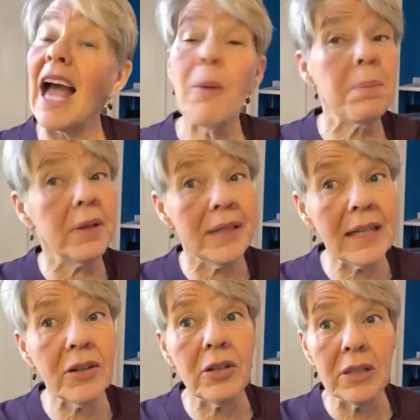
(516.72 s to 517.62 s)
and now
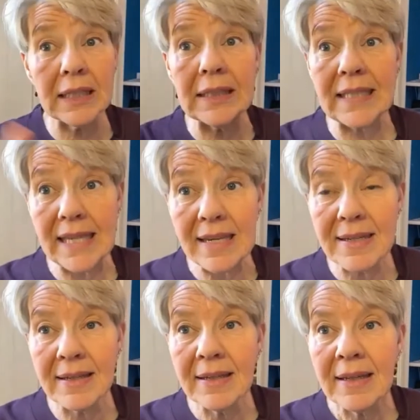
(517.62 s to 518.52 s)
political
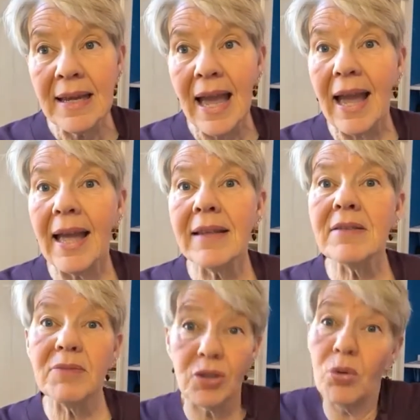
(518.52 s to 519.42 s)
elite
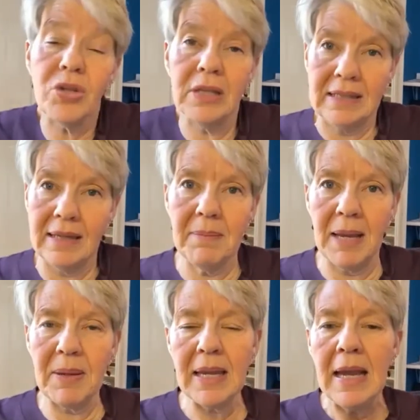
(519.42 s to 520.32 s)
and social elite,
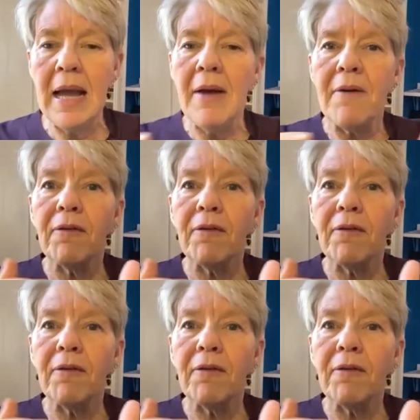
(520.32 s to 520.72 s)
maybe,